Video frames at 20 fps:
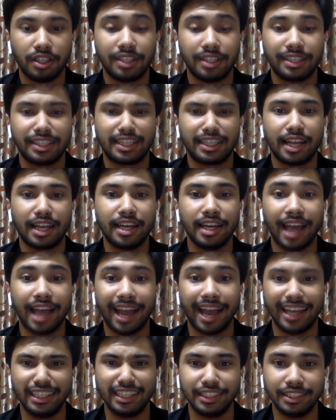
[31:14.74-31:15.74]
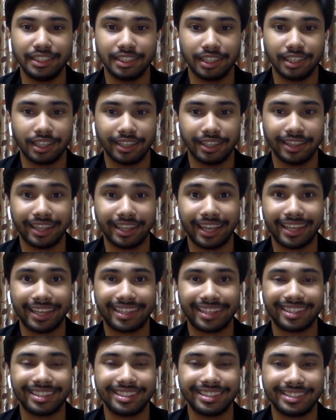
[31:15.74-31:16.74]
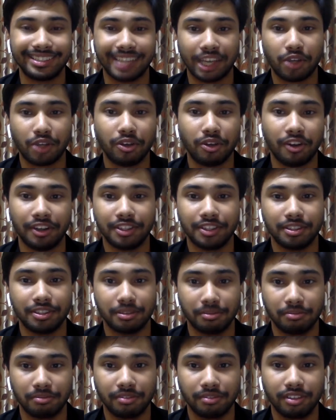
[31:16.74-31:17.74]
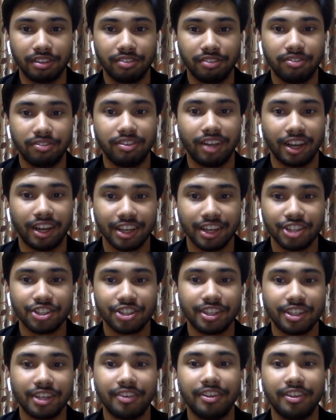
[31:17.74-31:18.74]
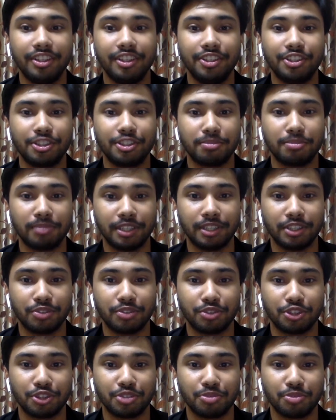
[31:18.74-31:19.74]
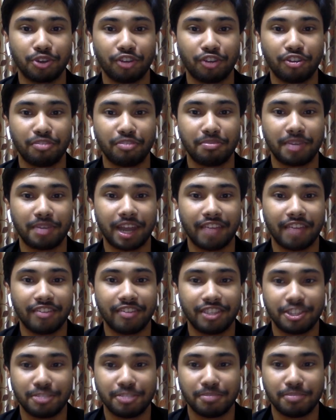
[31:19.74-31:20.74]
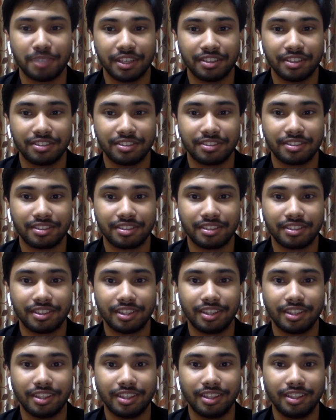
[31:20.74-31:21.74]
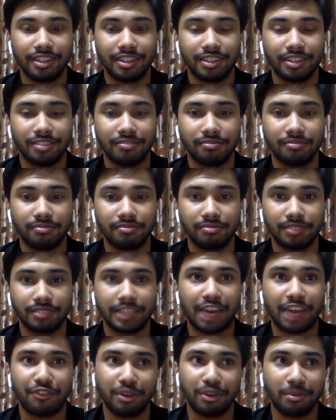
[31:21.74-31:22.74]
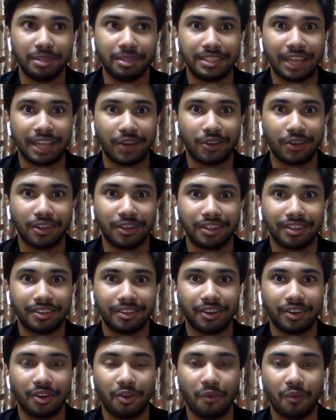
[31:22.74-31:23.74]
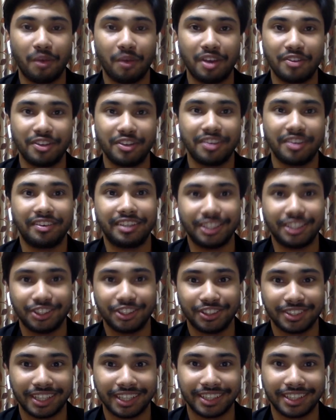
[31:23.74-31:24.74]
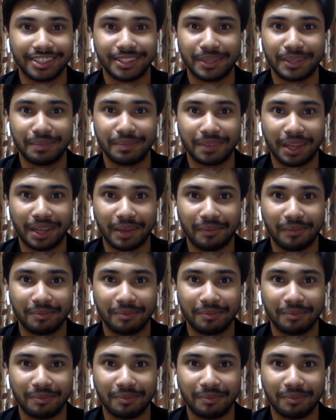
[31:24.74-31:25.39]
Can an idea like secularism flourish in a religious place which is more of a private space? Can we be secular when we are religious at the same time?